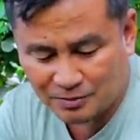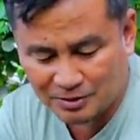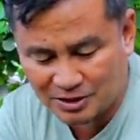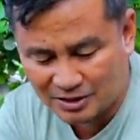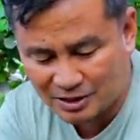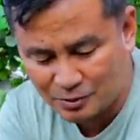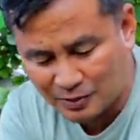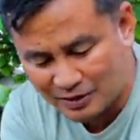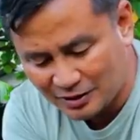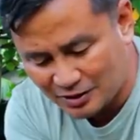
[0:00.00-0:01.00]
You will see this
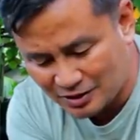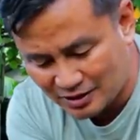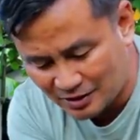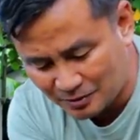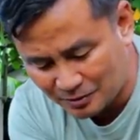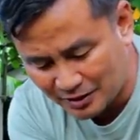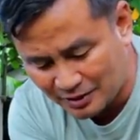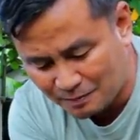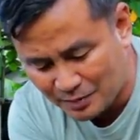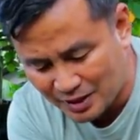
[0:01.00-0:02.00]
one, this is
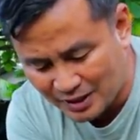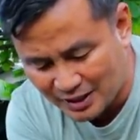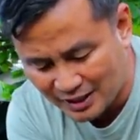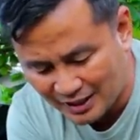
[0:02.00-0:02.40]
already big,